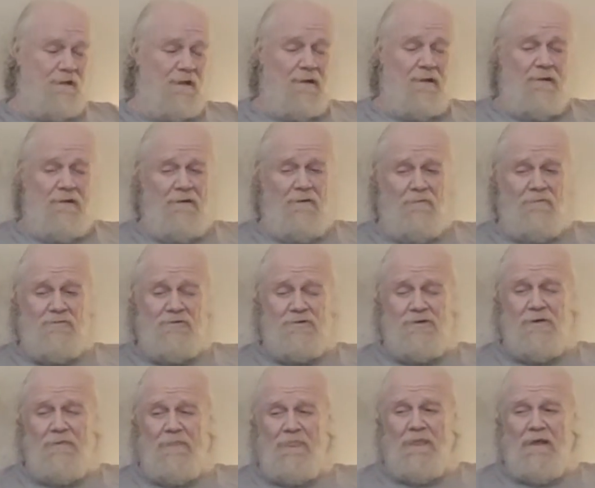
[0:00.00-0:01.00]
Yeah,
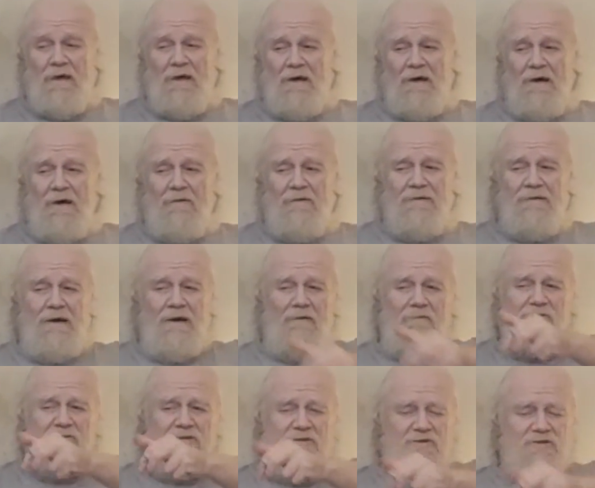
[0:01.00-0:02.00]
I
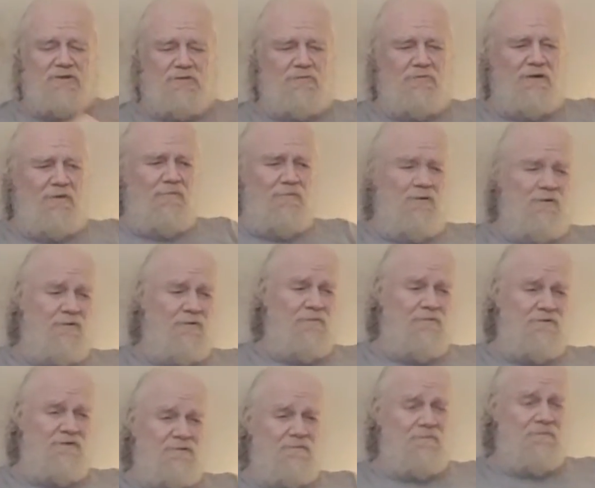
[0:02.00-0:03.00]
was a swimmer. I
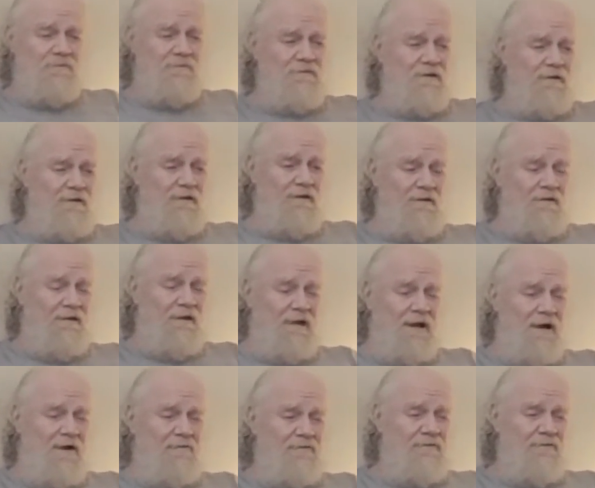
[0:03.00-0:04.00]
was an
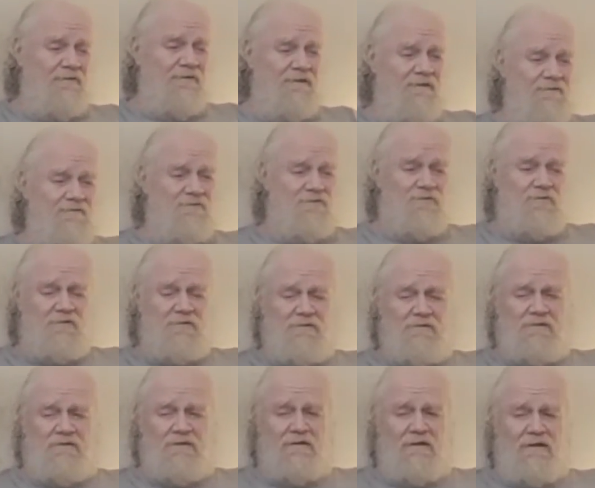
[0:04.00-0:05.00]
athlete of sorts.
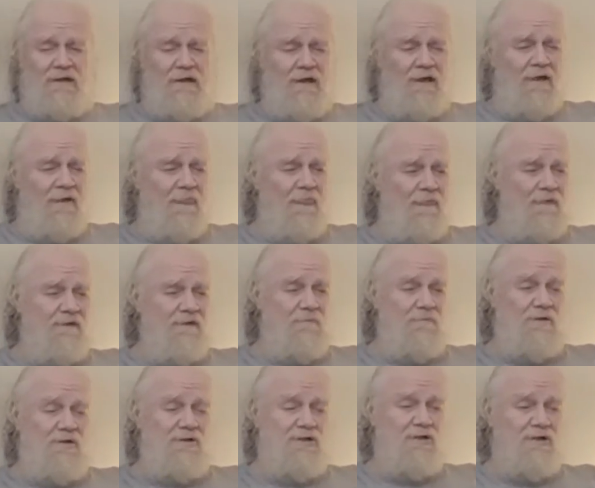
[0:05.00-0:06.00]
Did
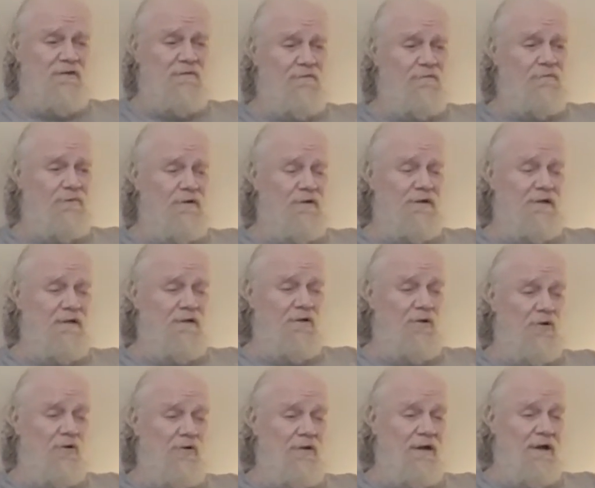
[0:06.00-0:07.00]
my share of running and
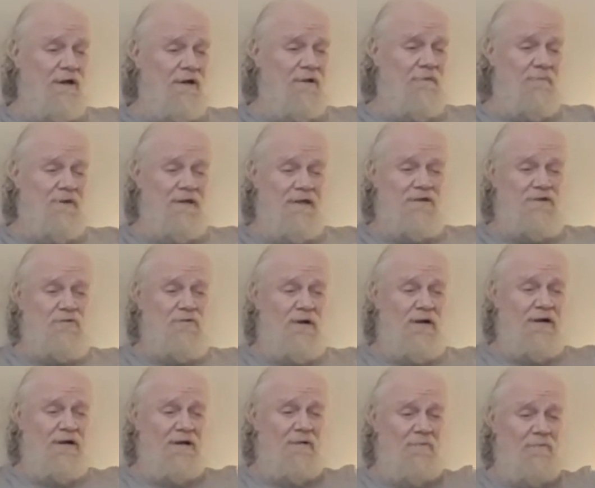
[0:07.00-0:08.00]
all that. I mean, that's why
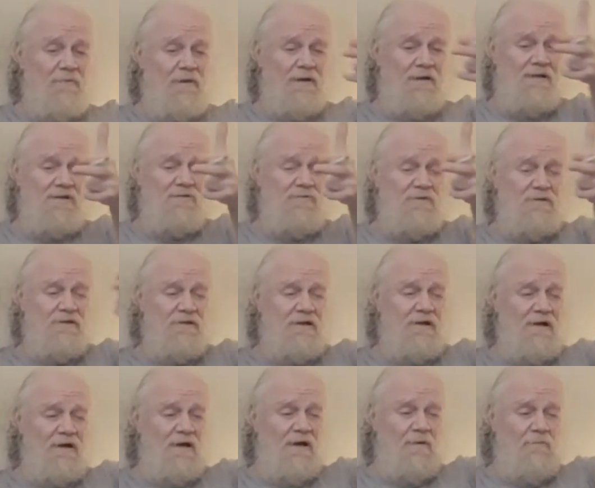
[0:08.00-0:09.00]
I got buddies with
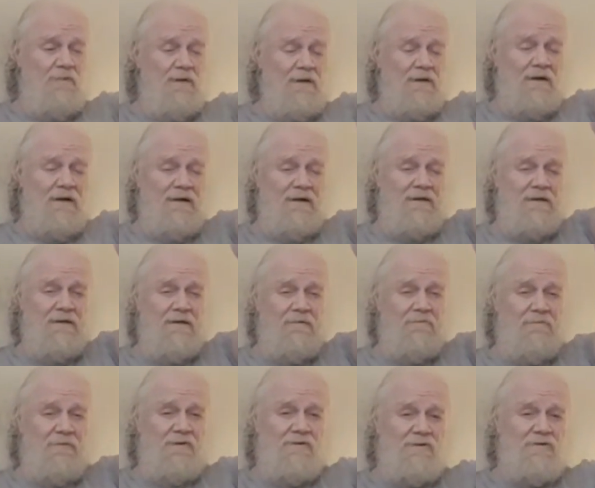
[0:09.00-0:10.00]
Big Ike at
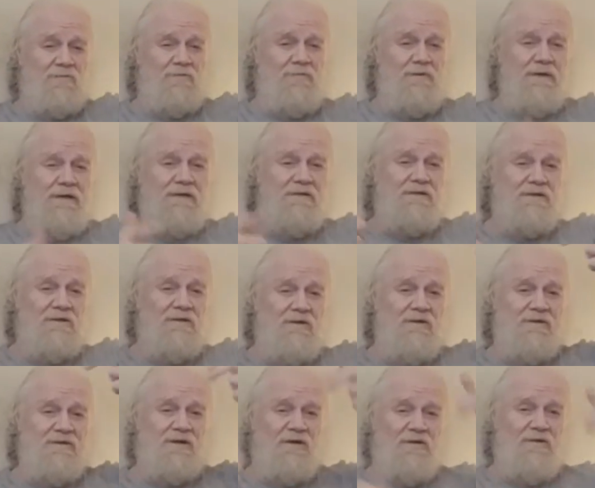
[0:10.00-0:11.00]
Muscle Beach and all
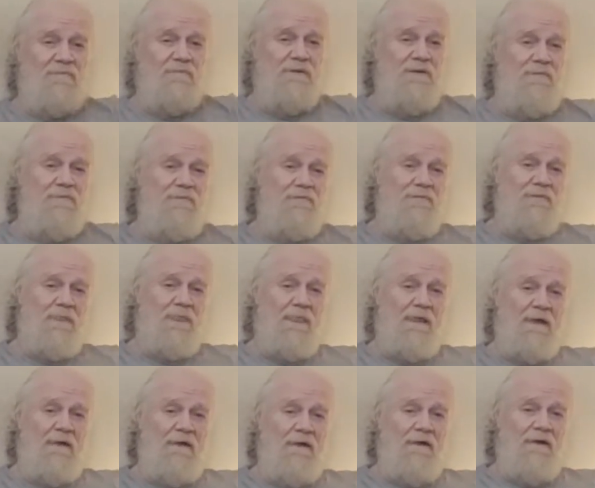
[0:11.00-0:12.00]
these other people,
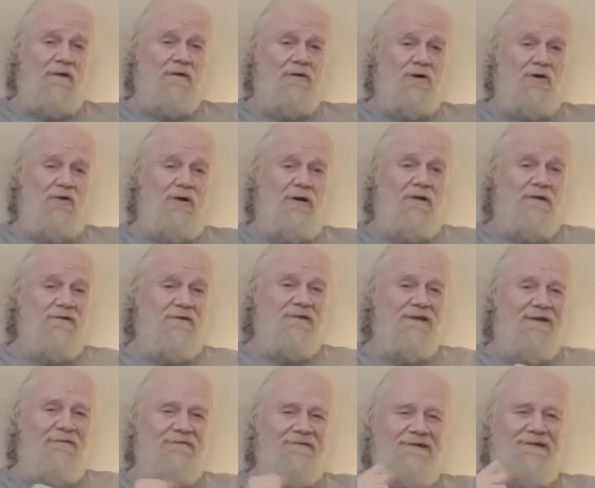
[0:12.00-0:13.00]
and then even